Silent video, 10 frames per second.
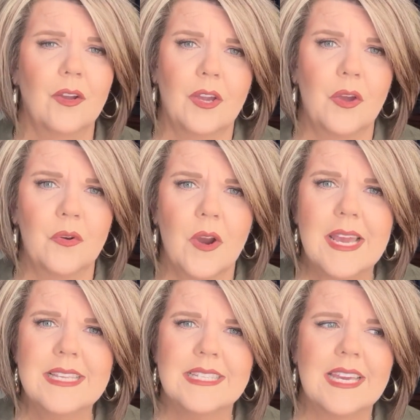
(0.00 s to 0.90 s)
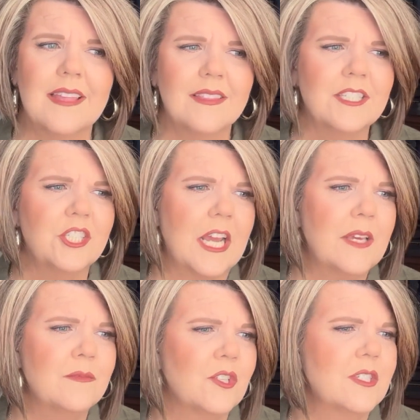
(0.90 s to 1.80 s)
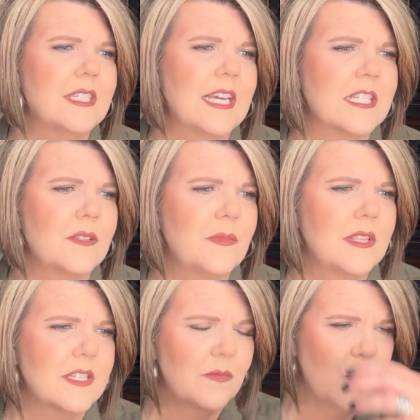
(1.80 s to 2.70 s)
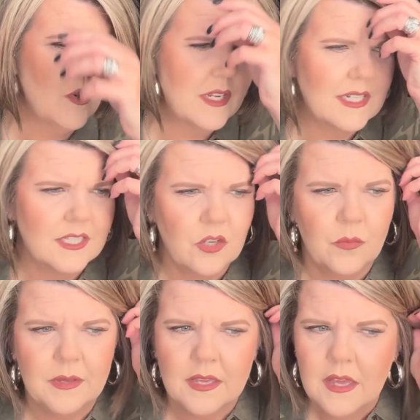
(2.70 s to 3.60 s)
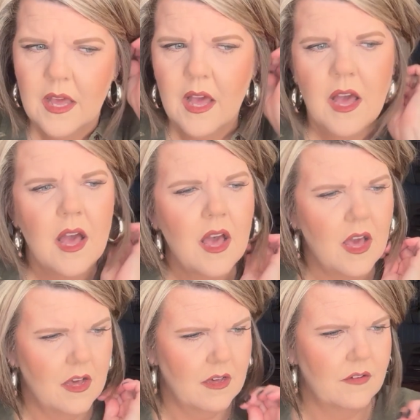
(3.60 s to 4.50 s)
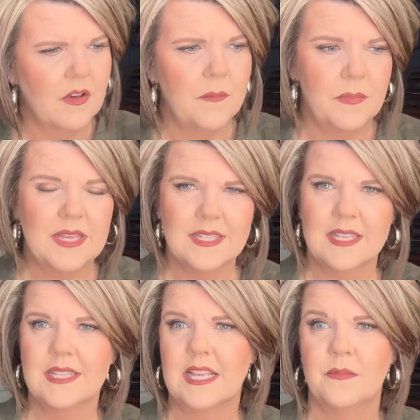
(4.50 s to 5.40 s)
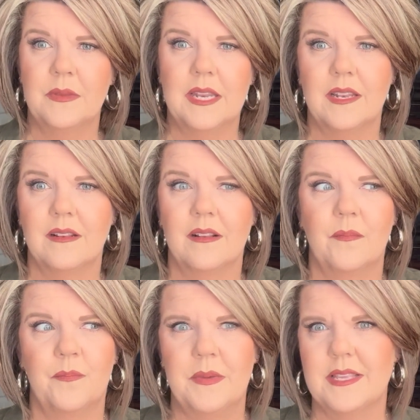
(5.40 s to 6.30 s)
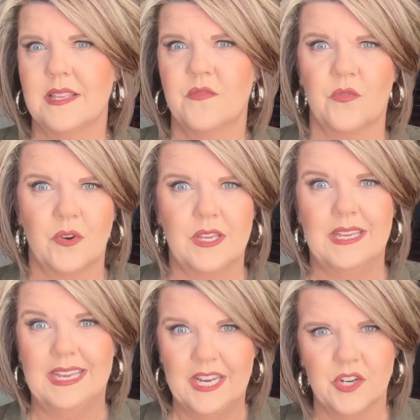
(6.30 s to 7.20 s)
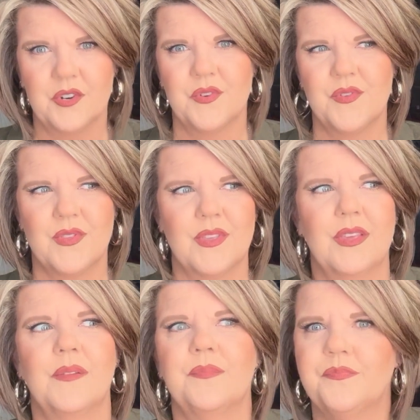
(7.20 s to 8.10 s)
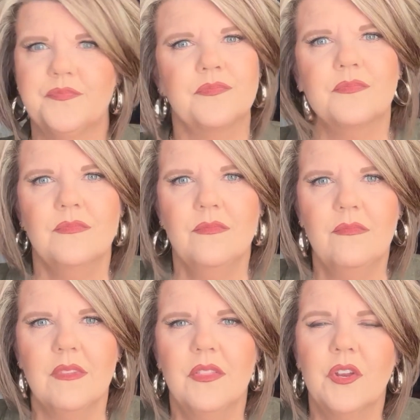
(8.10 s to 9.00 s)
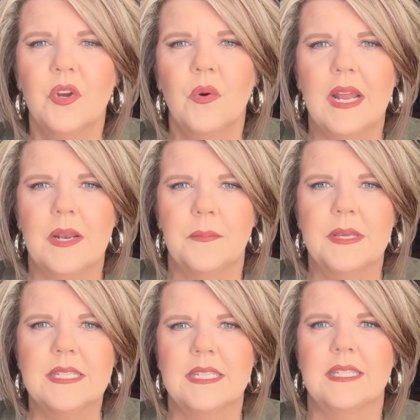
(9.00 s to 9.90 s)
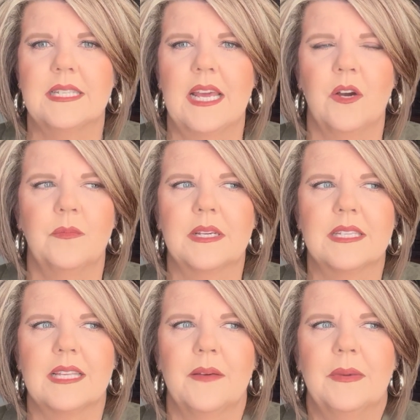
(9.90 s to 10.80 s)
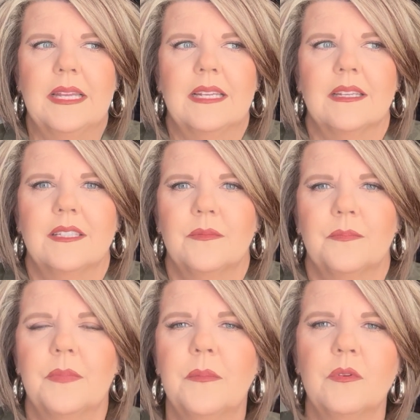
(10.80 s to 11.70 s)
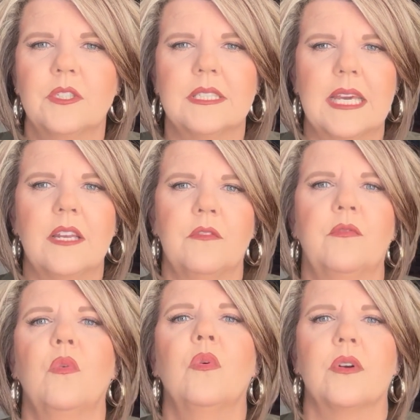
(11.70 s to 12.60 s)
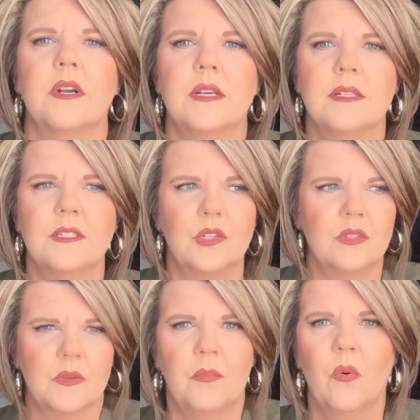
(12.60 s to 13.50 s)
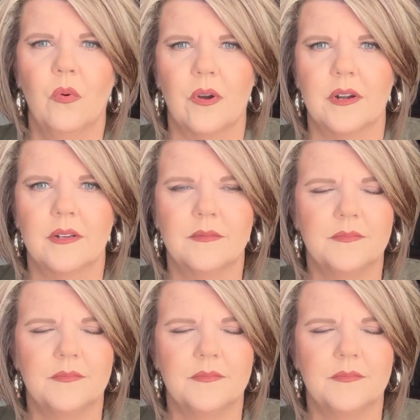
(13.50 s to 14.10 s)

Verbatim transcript: go crazy. And then James just texted me this morning and told me of a business that's been in business for years. They're going out of business now because, I mean, people just can't afford to support